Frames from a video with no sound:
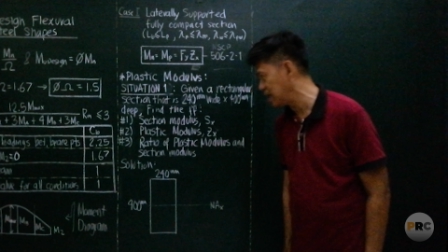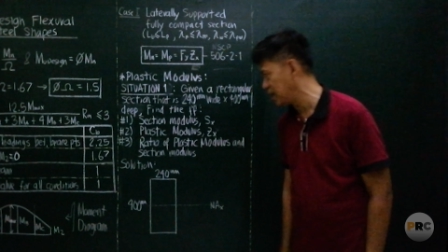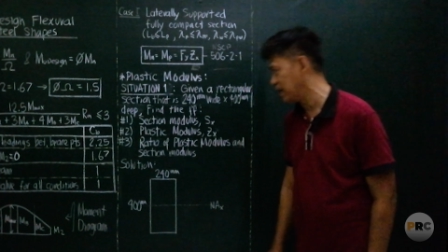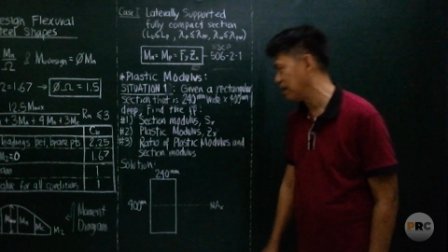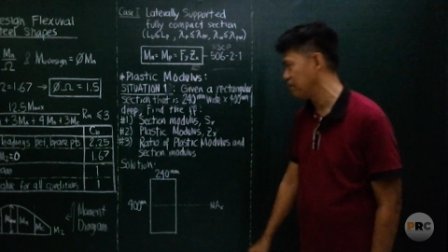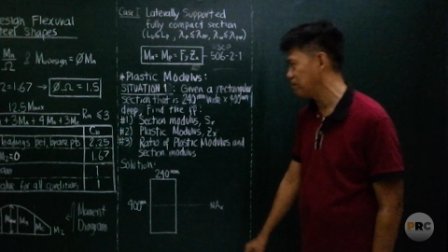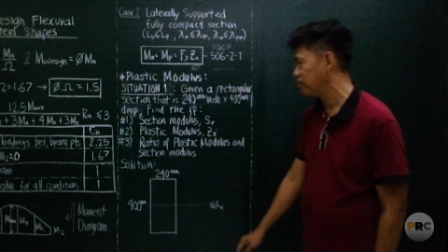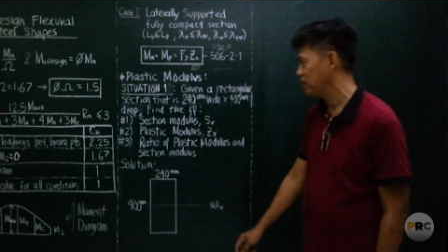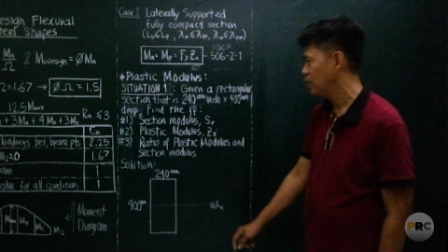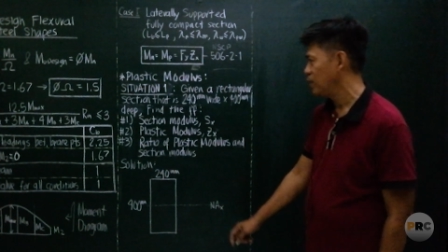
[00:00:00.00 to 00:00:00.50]

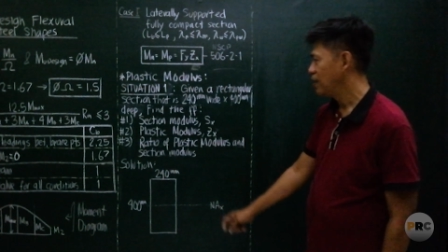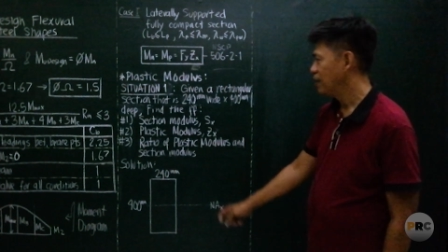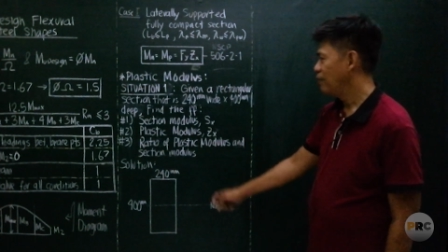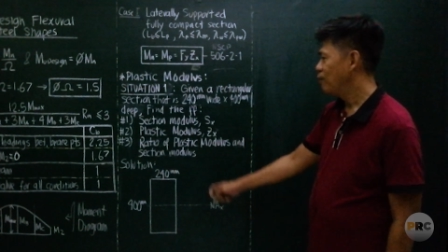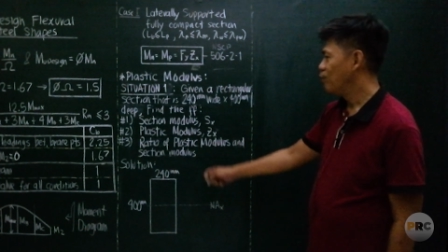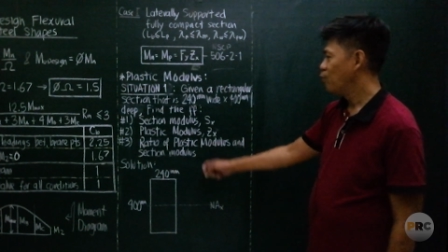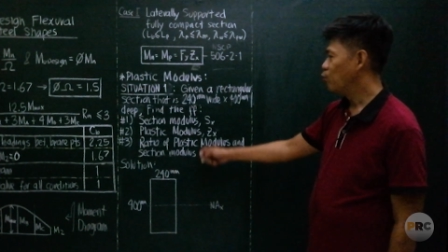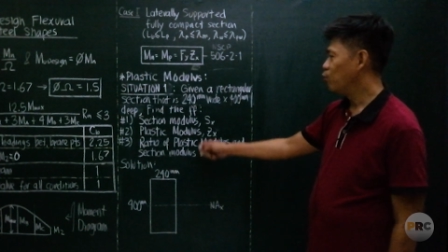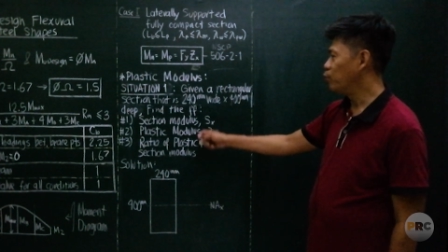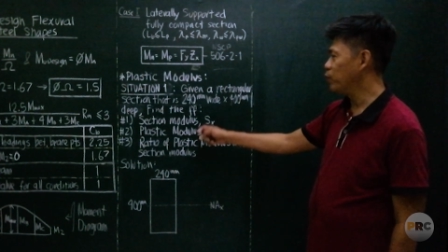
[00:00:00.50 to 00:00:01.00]
deep,
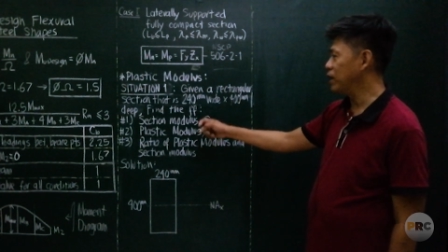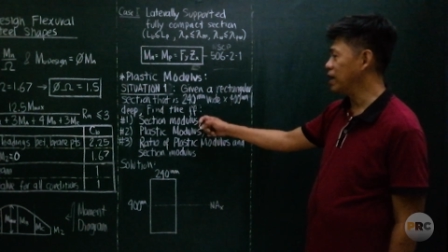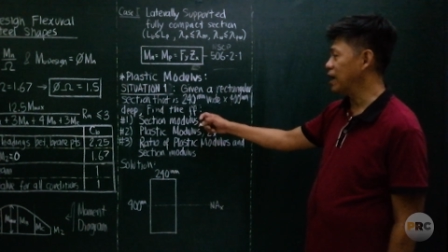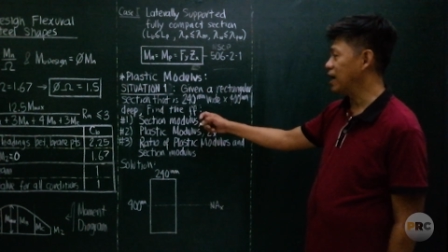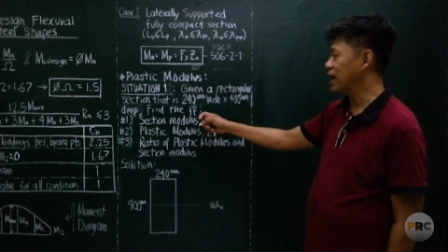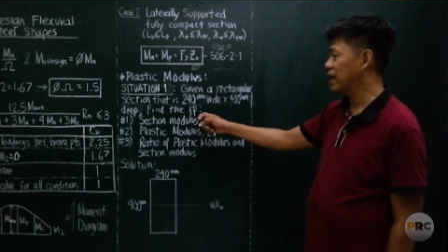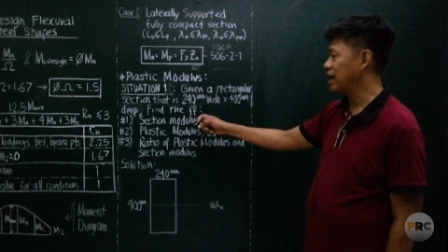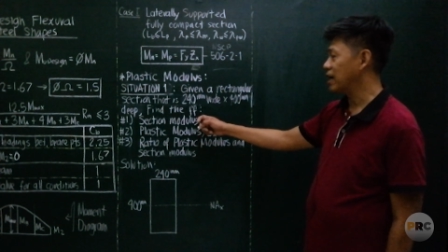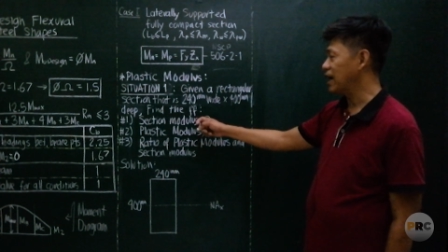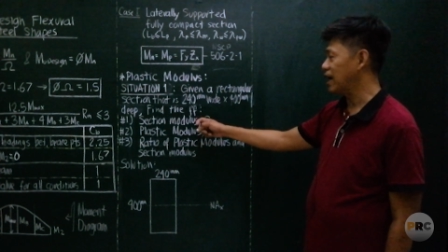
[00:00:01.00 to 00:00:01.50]
we
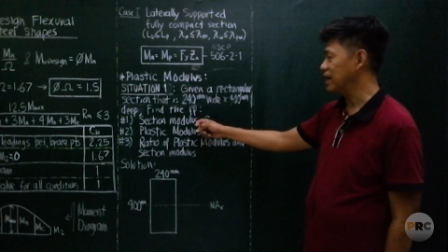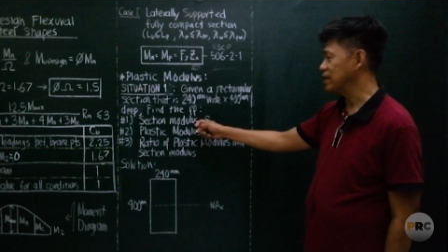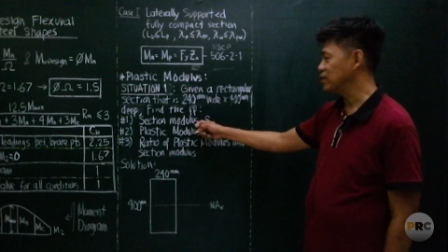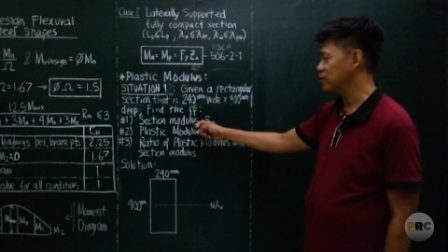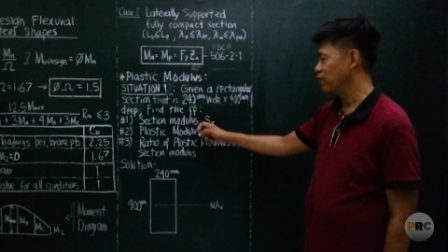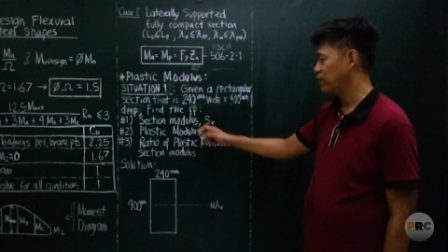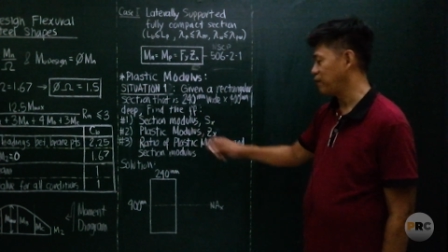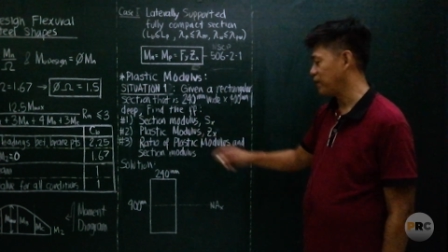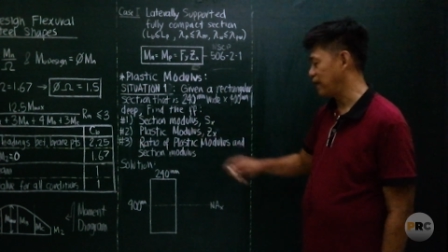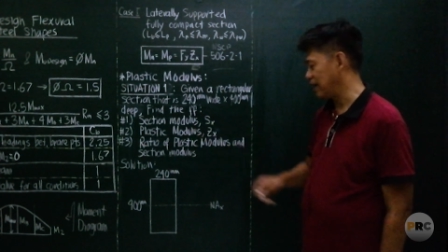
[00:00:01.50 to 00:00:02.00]
are
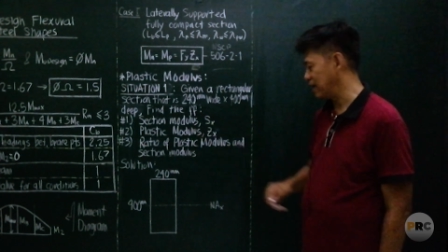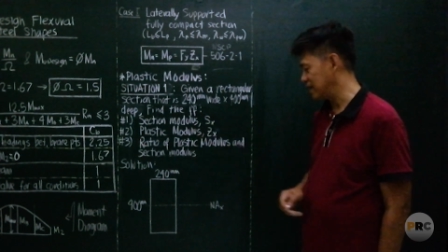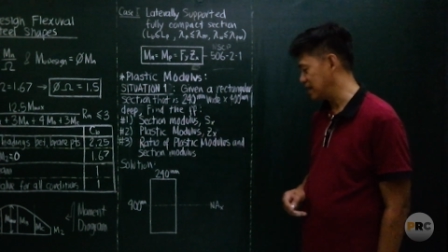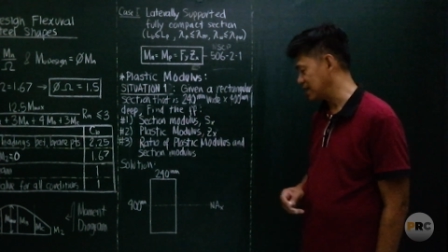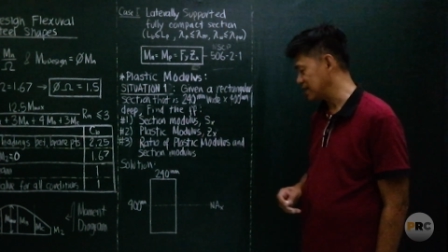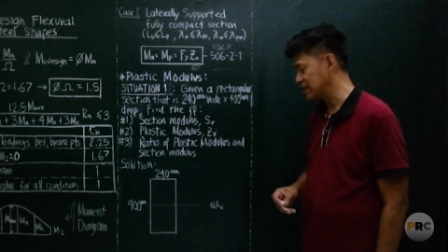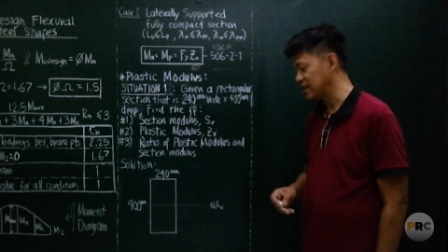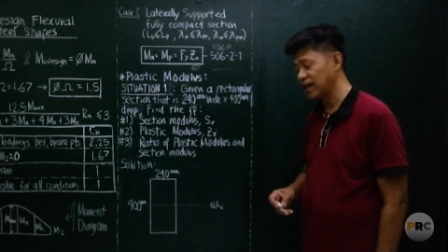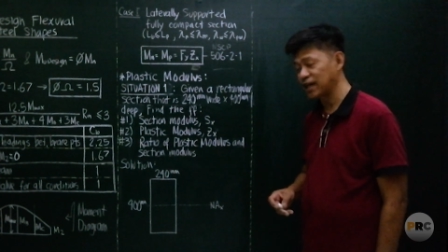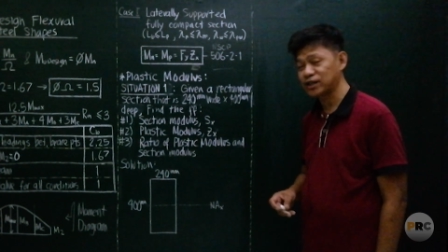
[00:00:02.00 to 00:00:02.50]
asked to find
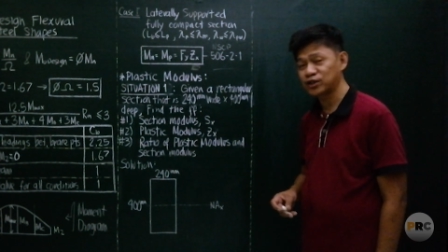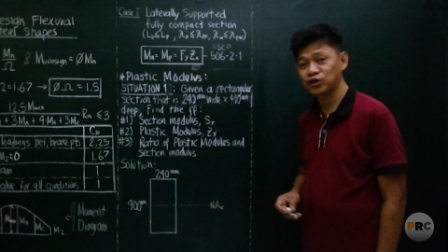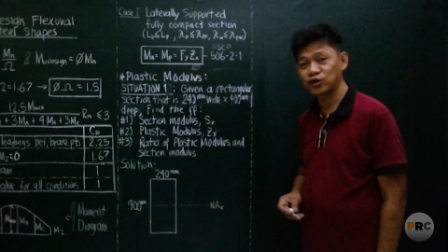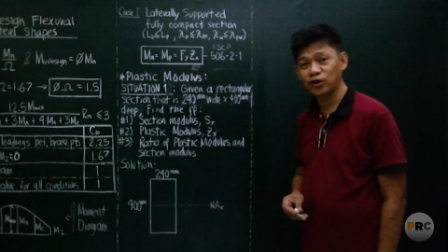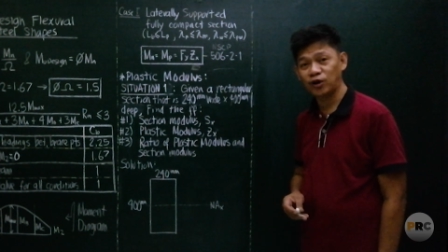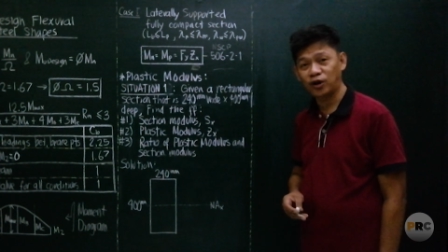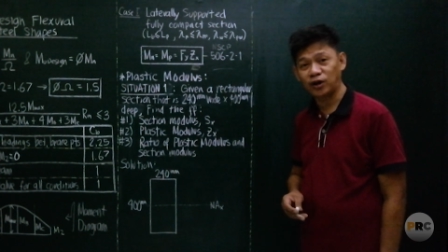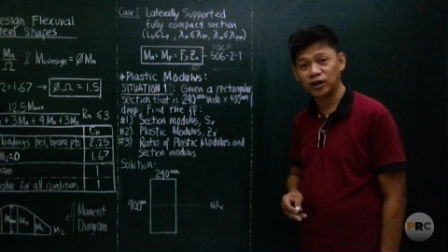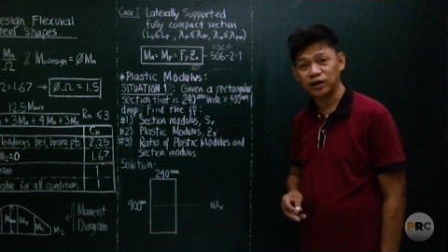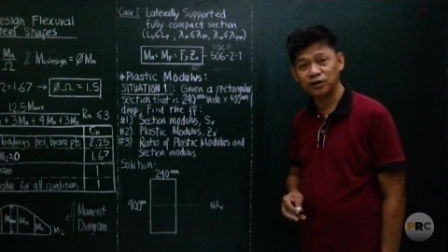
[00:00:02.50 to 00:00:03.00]
the
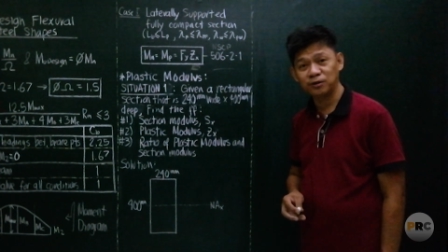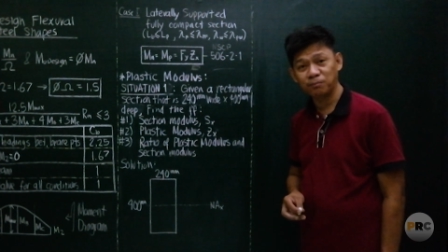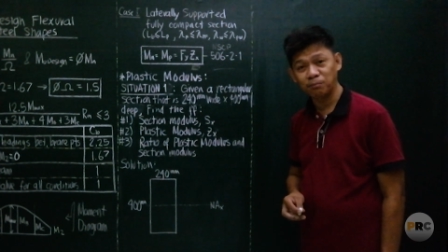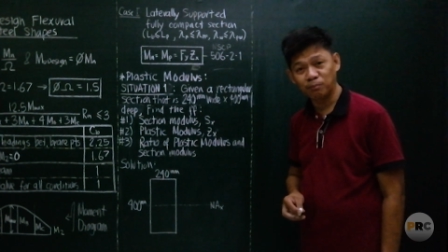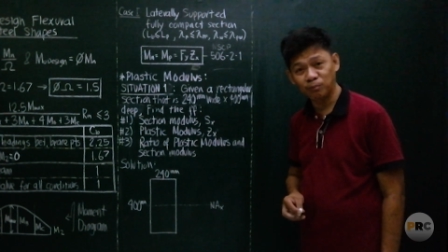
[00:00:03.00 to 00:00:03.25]
section